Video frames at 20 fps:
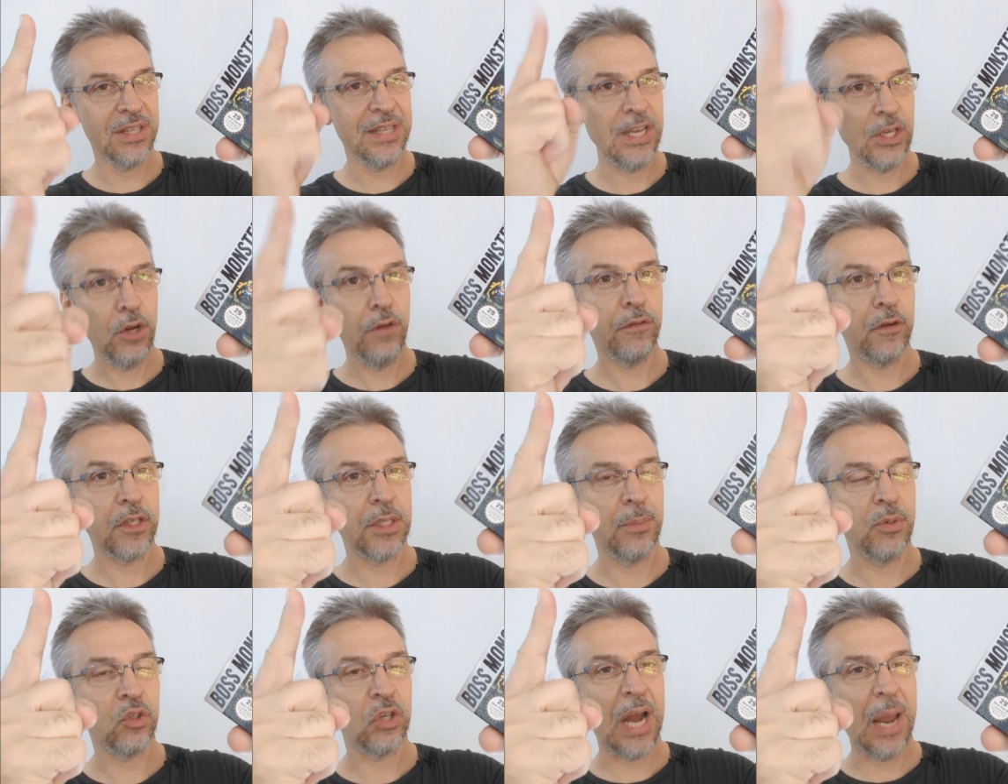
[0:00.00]
Thank you for
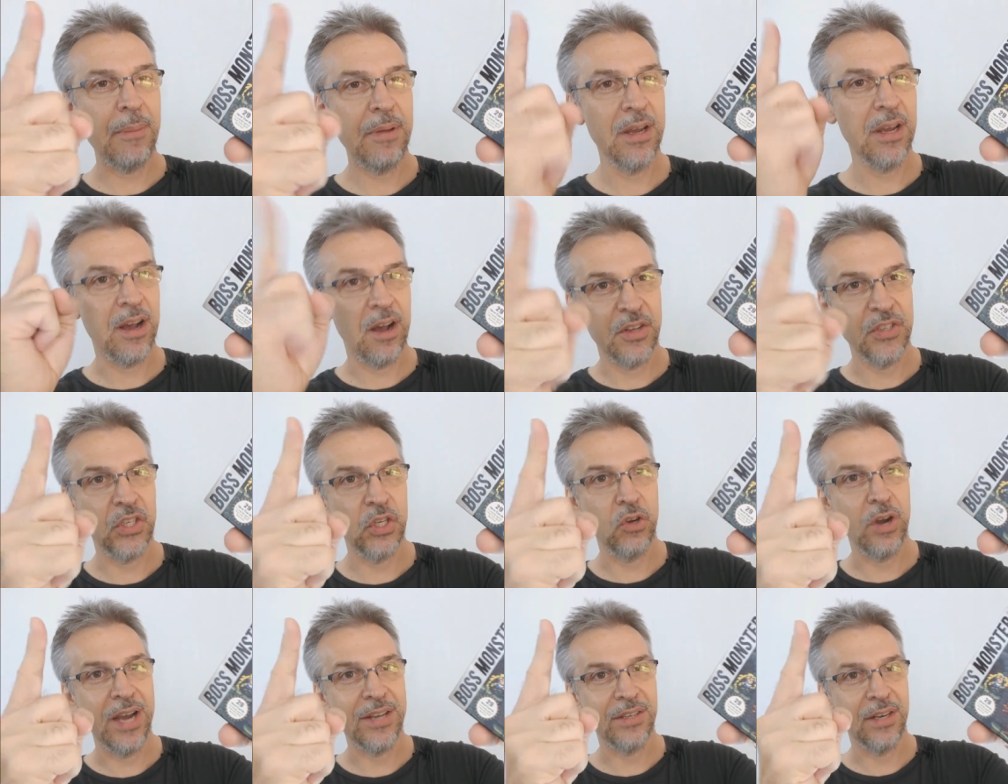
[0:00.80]
subscribing, I'll
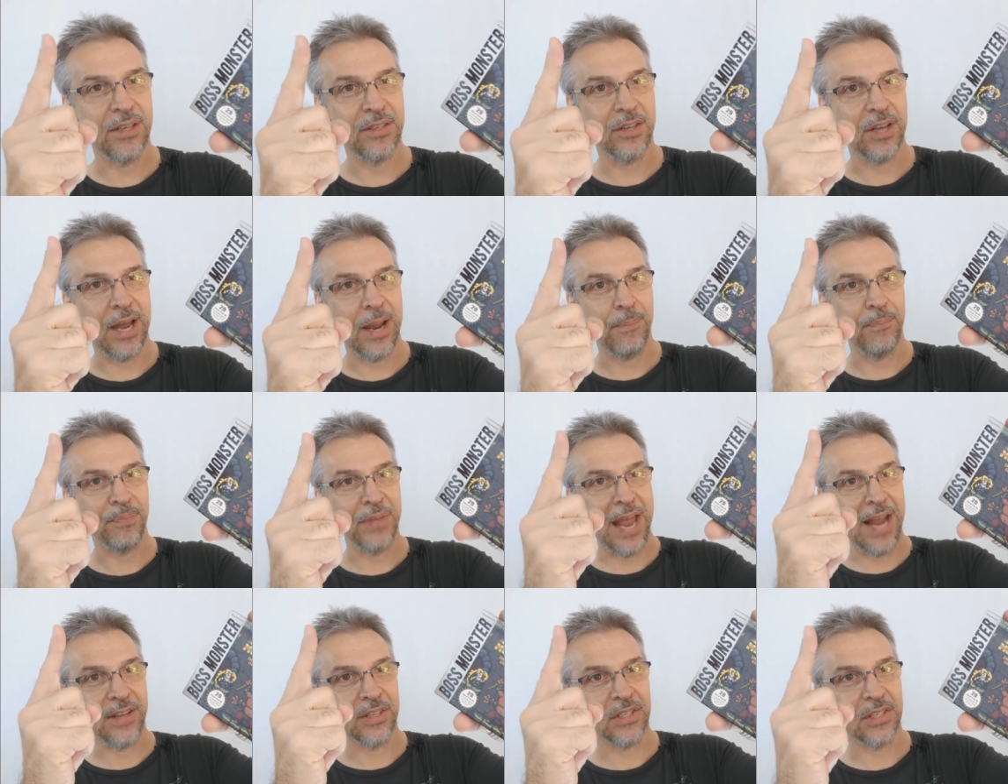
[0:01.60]
see you guys next time.
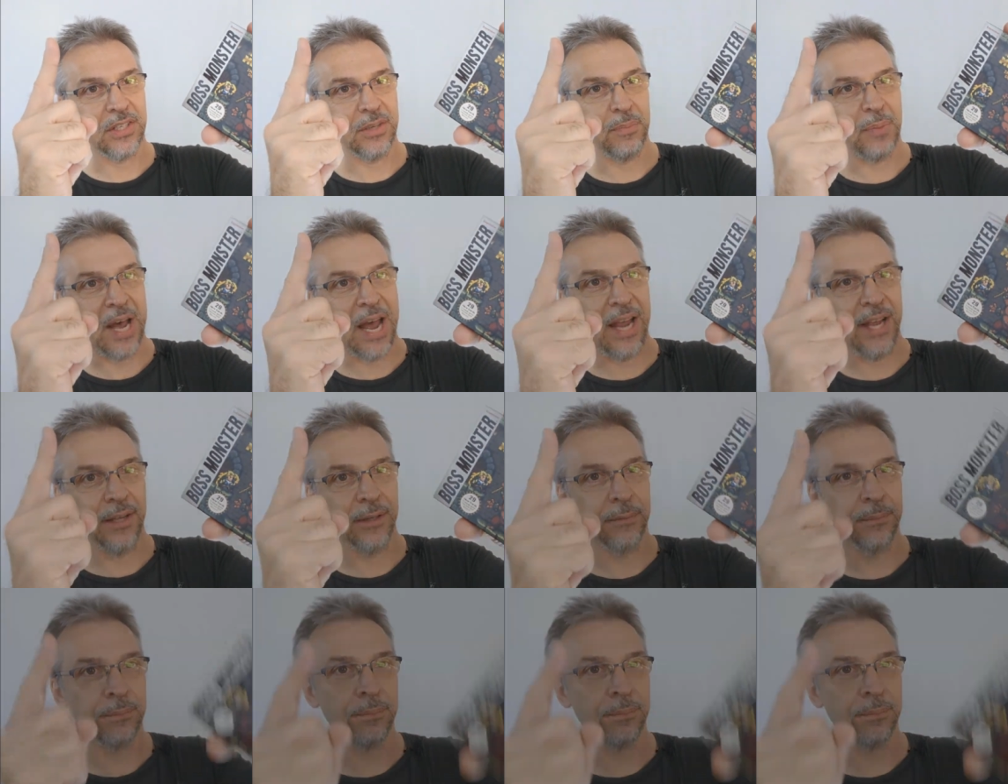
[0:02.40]
Thanks, bye.